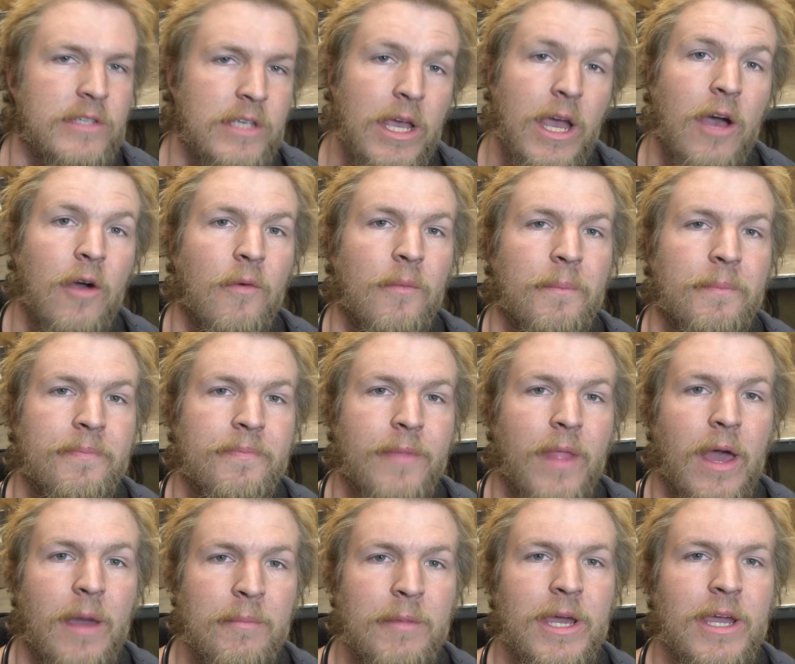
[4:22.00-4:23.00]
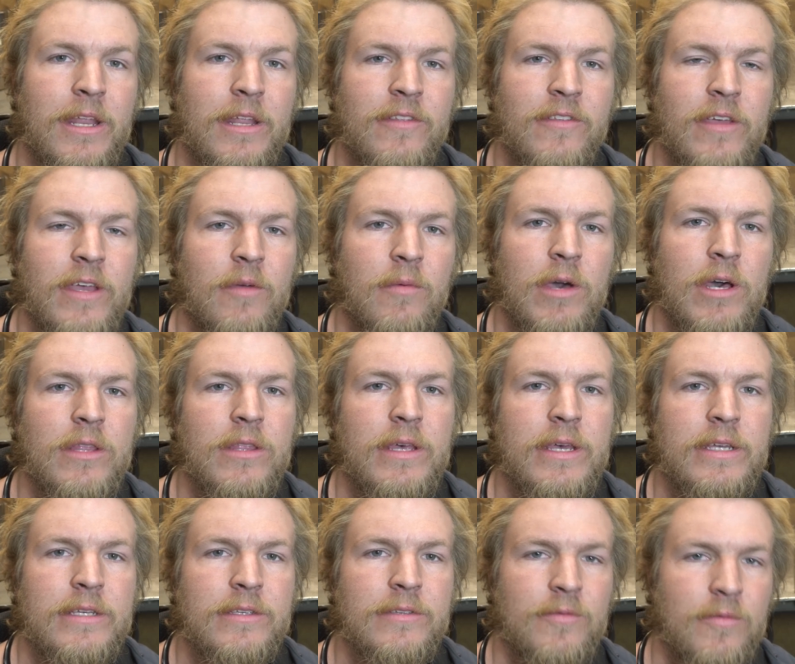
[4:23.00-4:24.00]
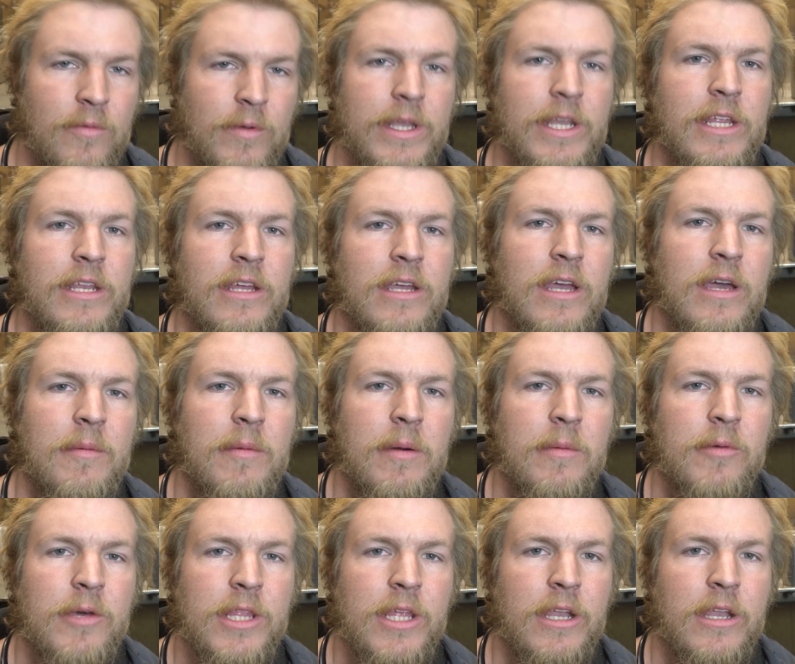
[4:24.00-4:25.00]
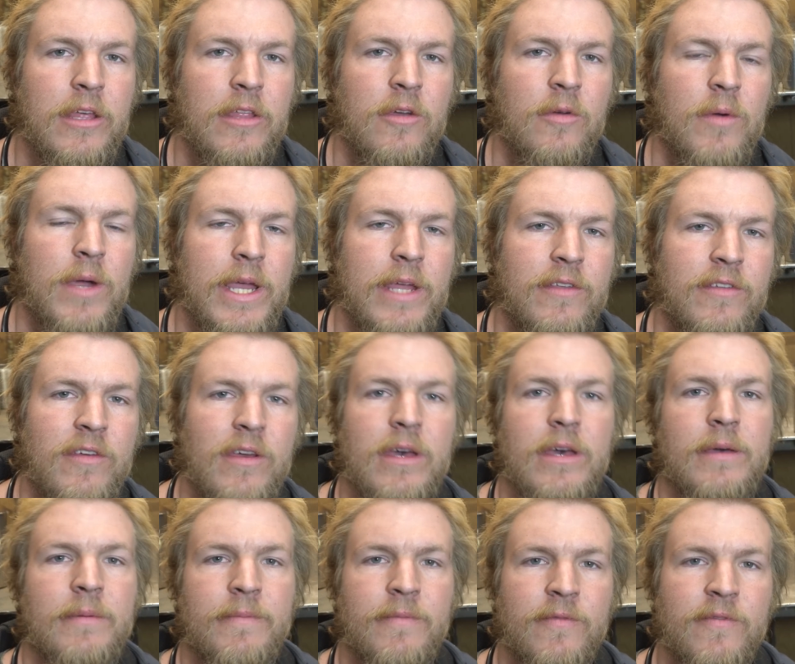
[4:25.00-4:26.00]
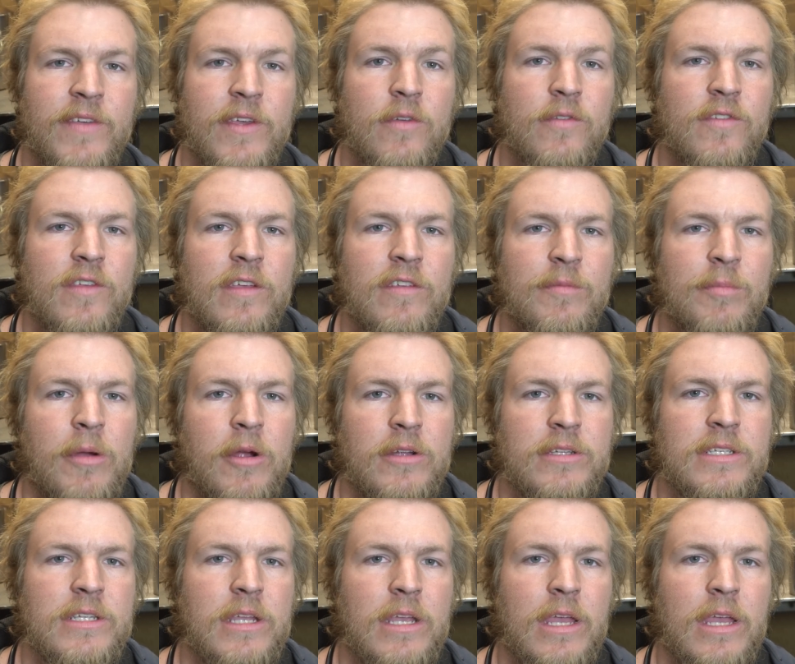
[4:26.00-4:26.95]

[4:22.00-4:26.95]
So, I'm not gonna TIG weld this. We need to come up with another way to fuse these parts